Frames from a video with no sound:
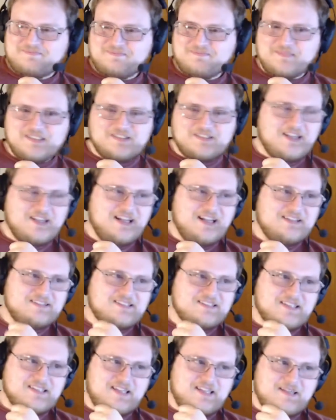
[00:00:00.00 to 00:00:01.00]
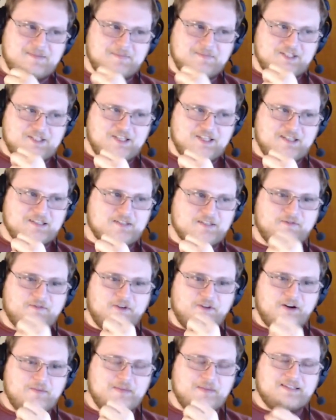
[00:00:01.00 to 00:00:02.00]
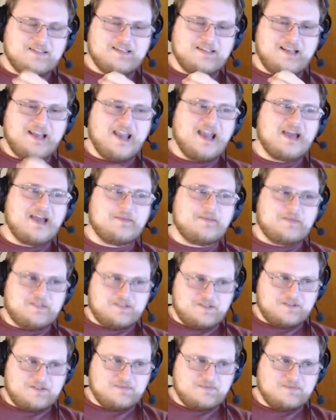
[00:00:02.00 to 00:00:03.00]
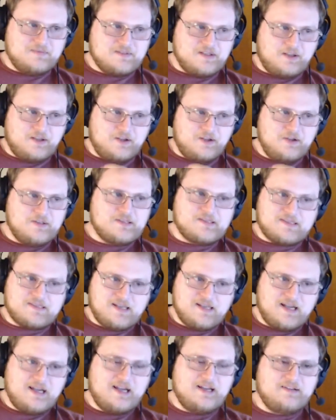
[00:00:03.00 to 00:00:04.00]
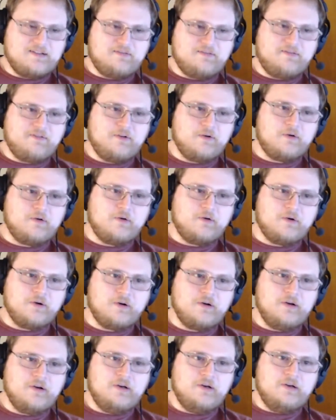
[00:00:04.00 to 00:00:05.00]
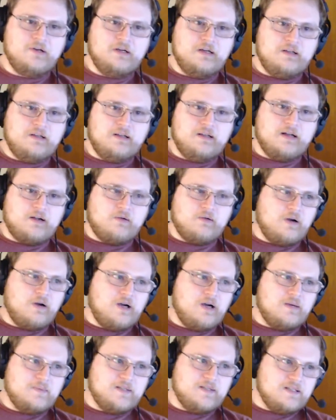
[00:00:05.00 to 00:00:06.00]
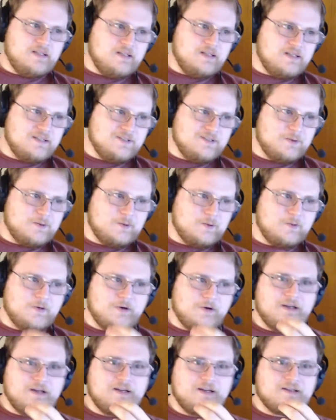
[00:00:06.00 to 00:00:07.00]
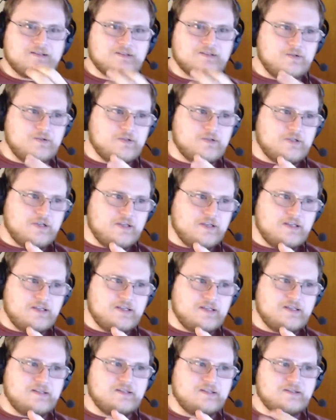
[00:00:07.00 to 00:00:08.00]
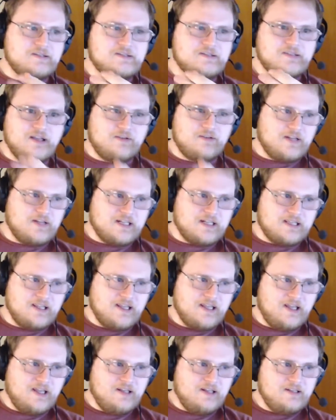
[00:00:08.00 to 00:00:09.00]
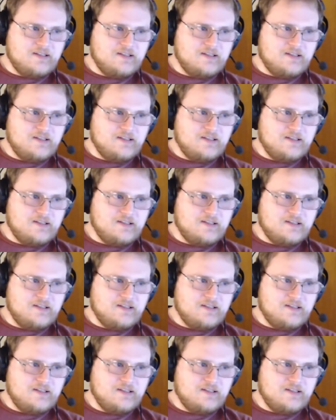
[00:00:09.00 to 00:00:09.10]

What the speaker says: So they got this kimchi. It's fermented cabbage. It's a good side for like ramen or sushi stuff like that.